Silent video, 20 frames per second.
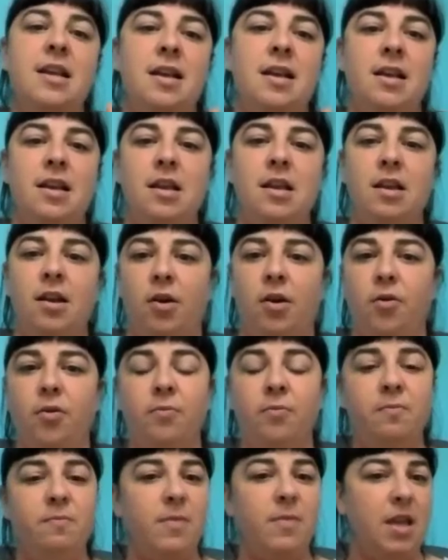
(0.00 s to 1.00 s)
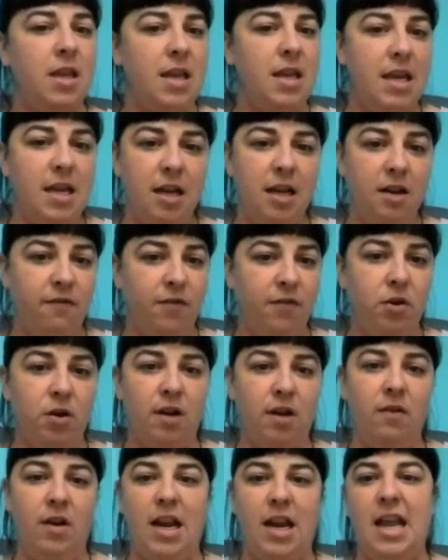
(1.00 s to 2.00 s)
you know, eating food
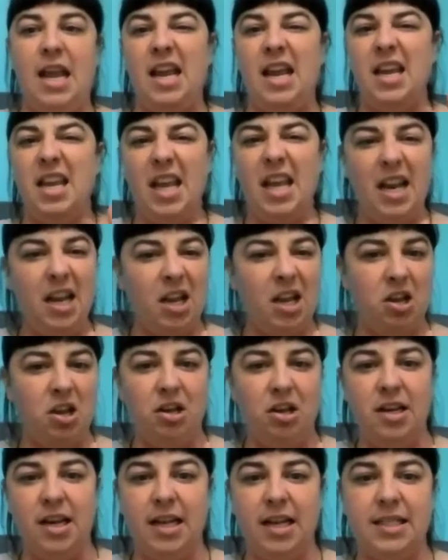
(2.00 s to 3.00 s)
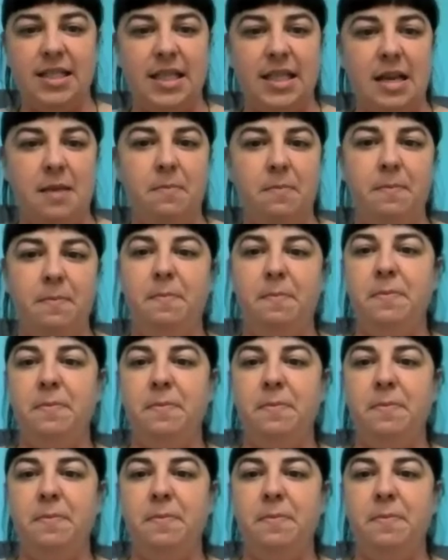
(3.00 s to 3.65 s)
every day, getting a good night's sleep,